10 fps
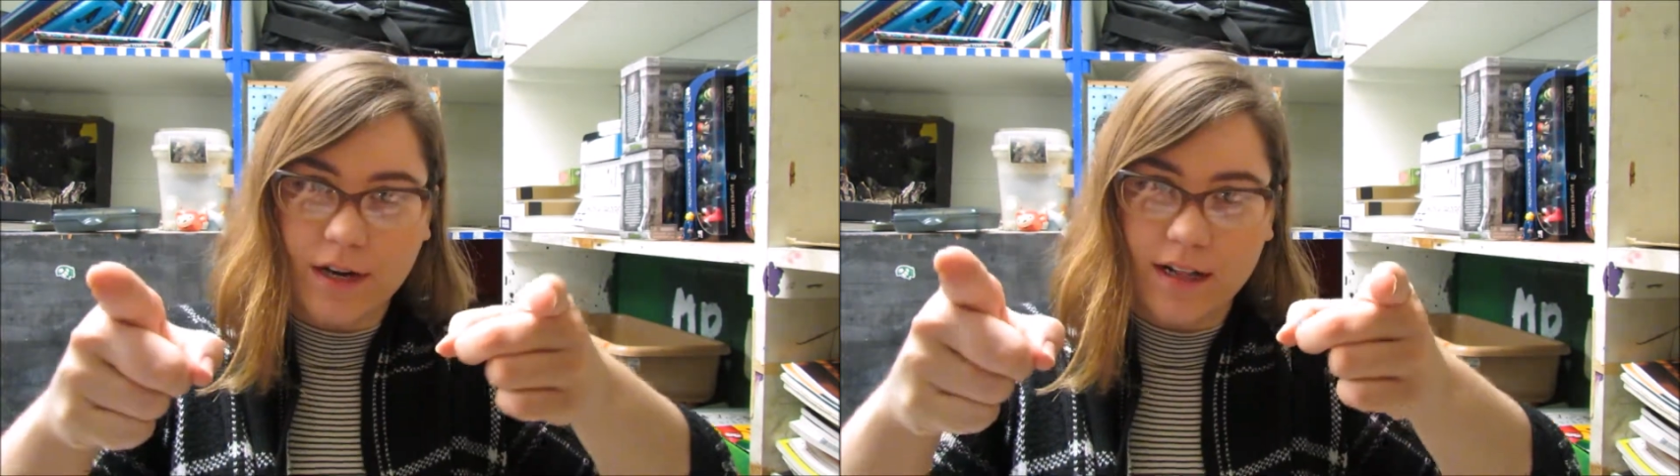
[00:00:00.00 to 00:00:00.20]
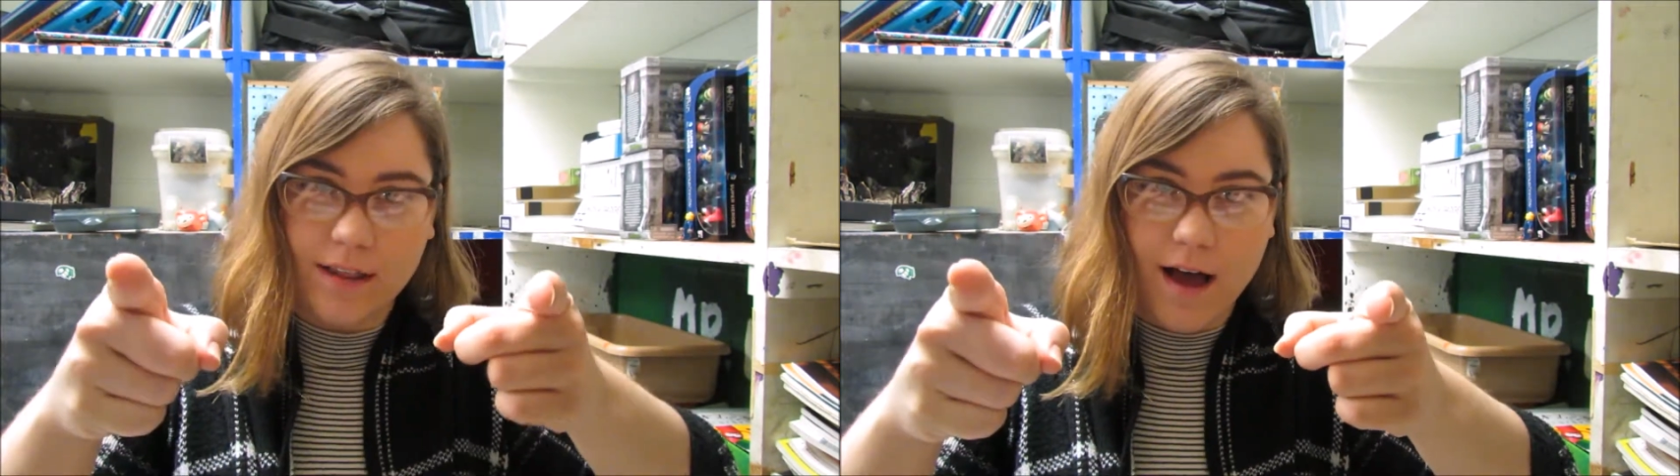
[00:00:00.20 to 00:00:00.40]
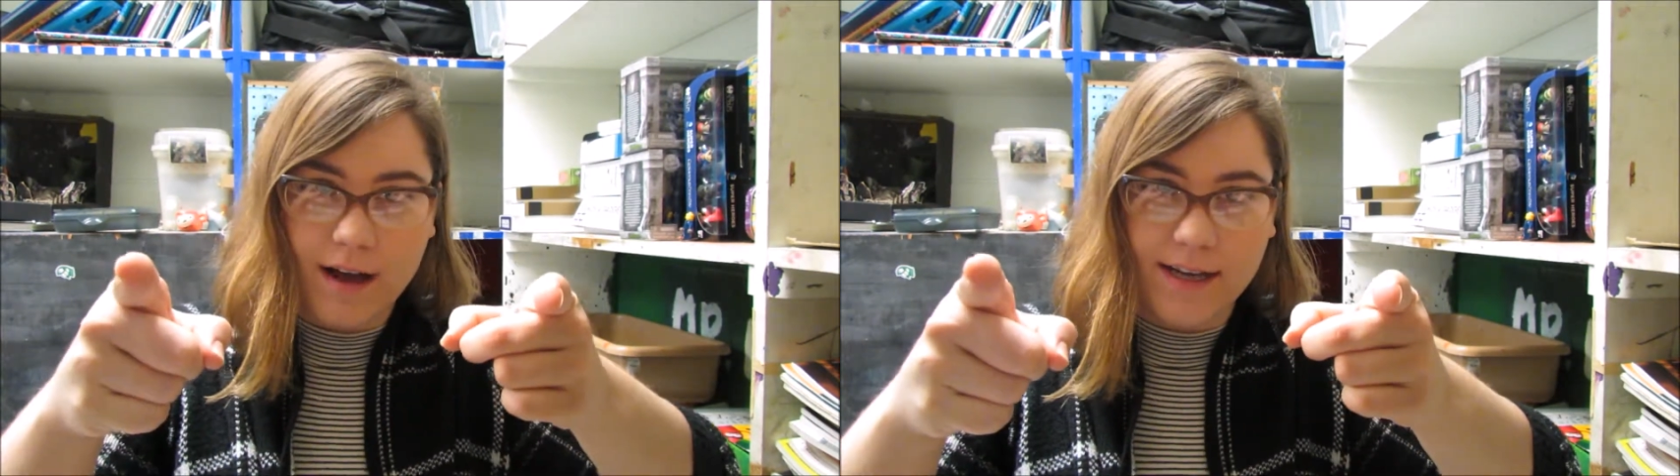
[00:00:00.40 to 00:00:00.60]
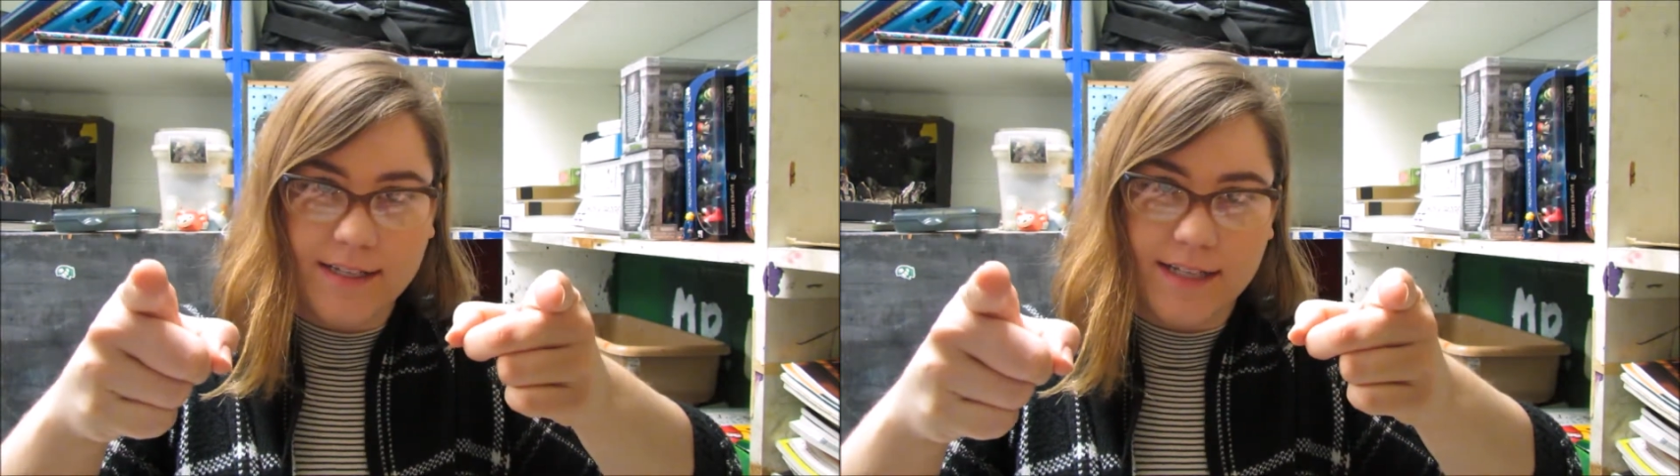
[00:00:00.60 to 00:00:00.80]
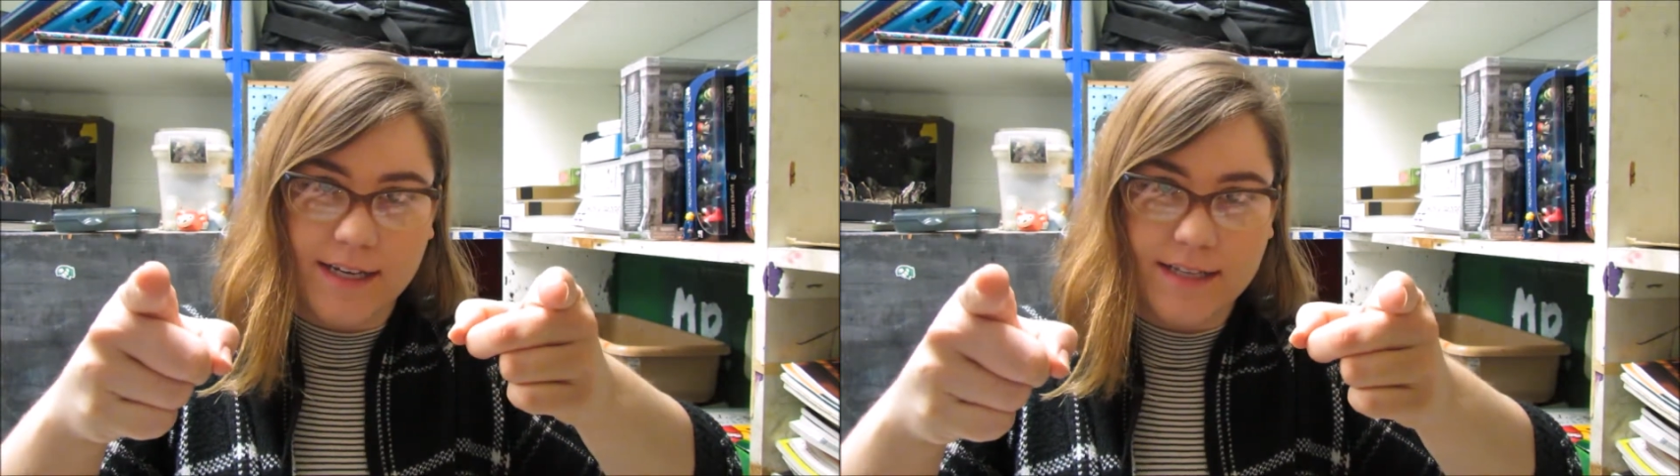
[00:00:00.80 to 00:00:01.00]
need to log
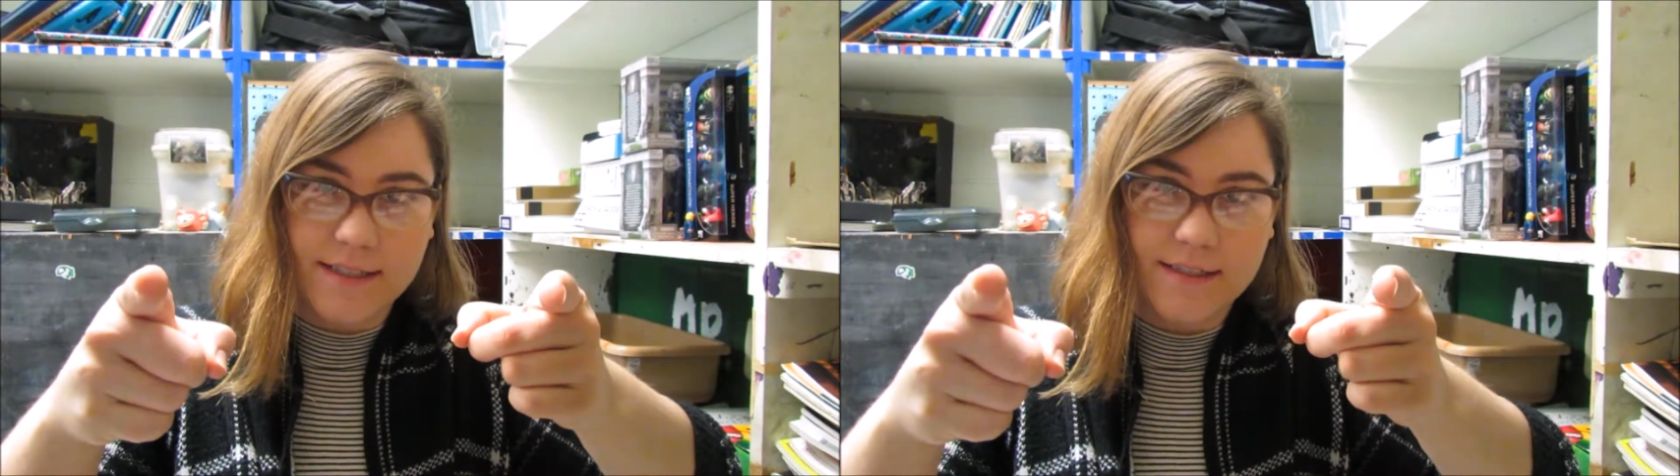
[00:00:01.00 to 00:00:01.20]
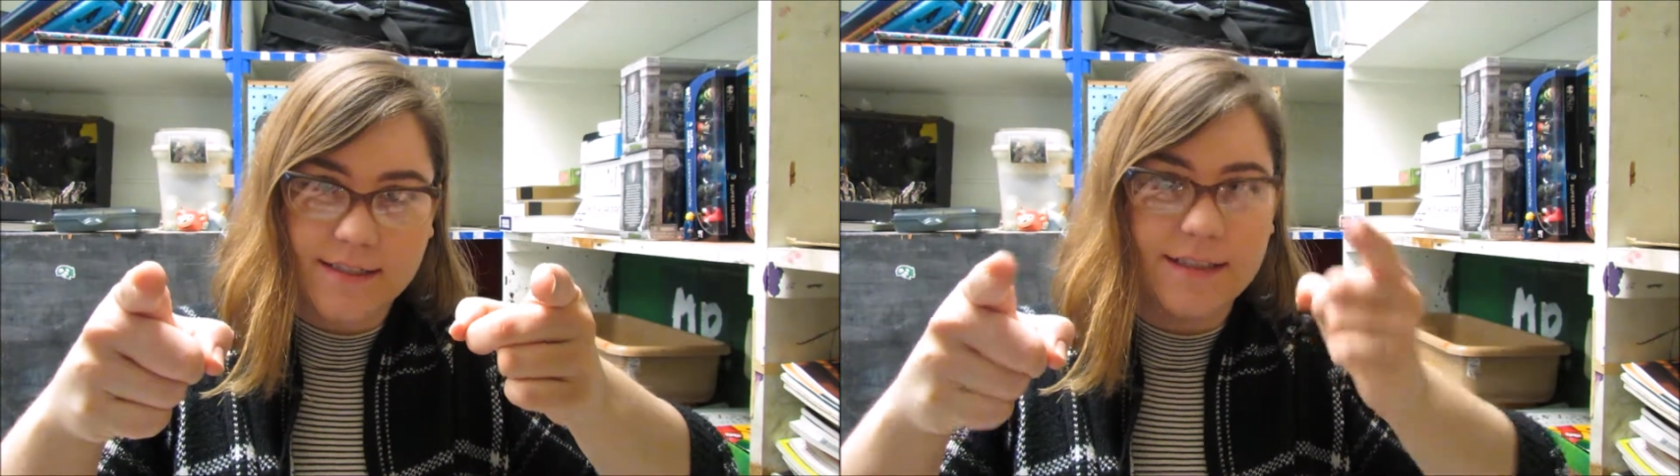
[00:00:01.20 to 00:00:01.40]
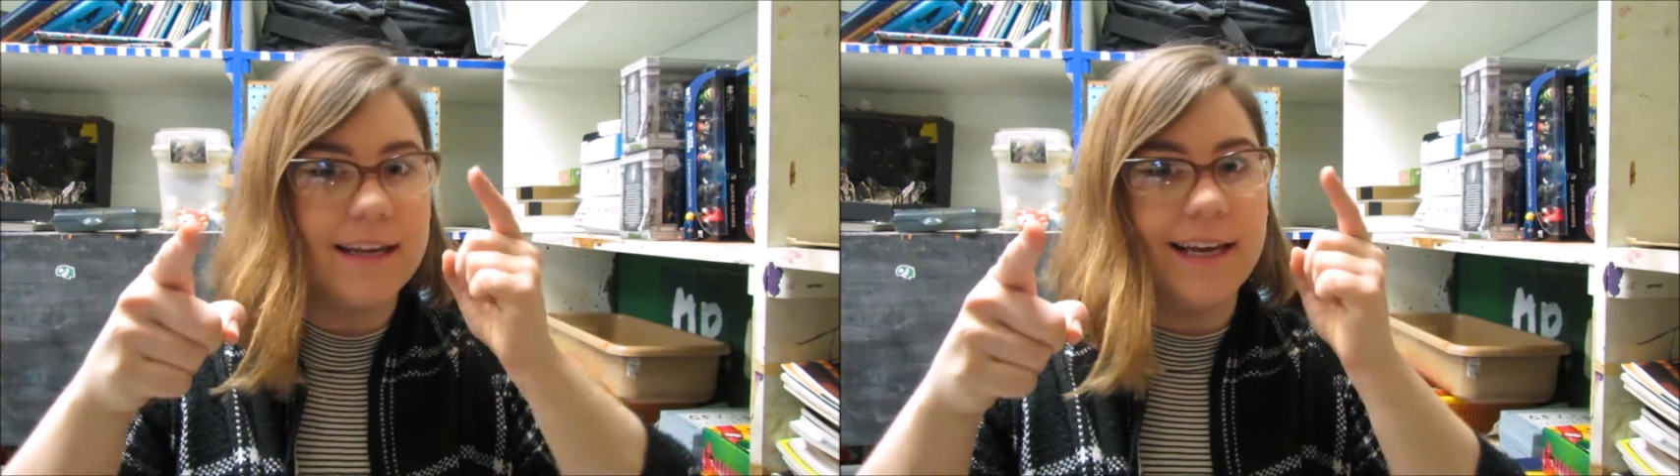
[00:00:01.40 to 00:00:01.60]
into this.